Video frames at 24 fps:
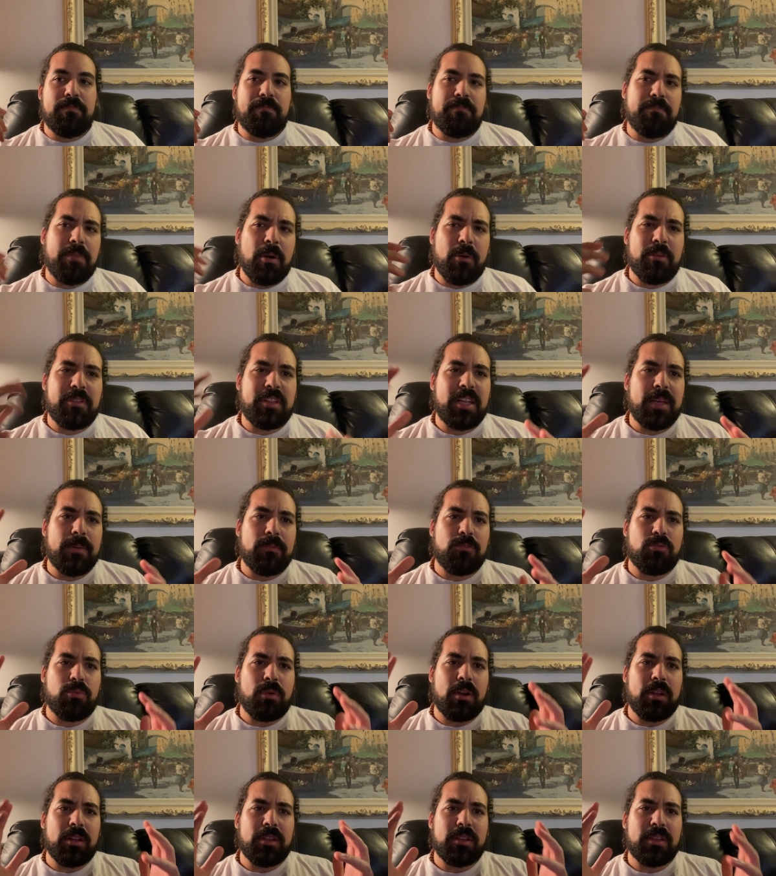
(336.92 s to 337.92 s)
both teams
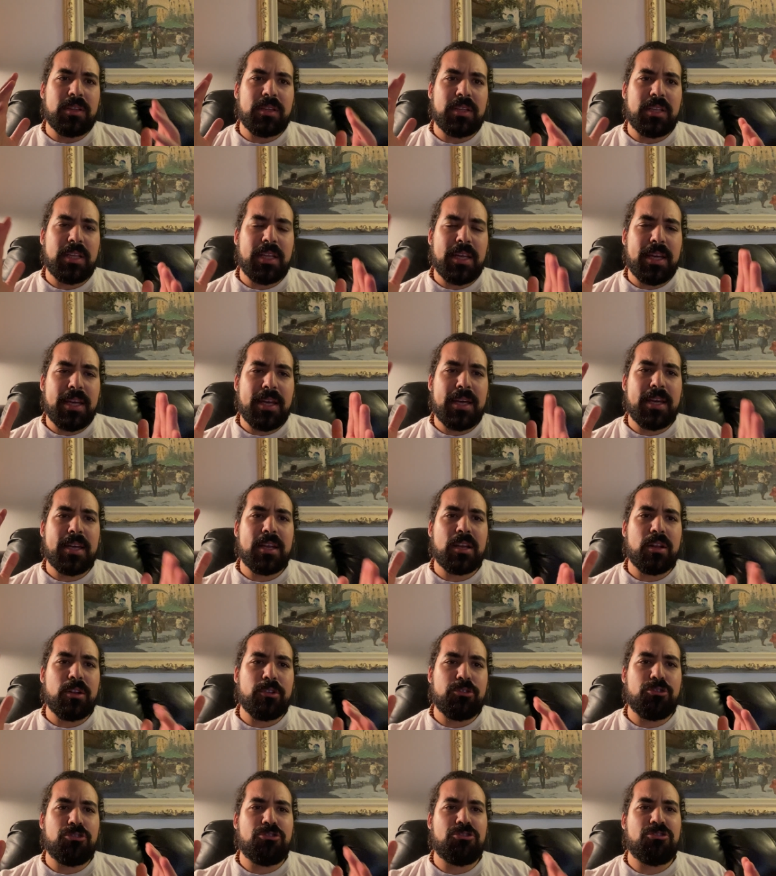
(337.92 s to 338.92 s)
were a
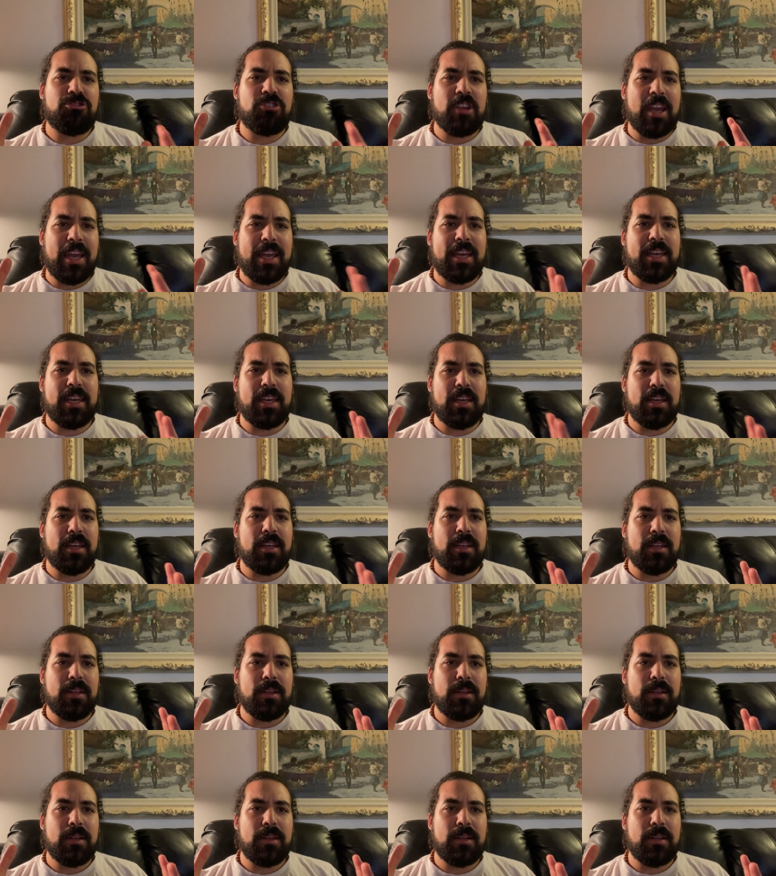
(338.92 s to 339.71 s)
little shaky.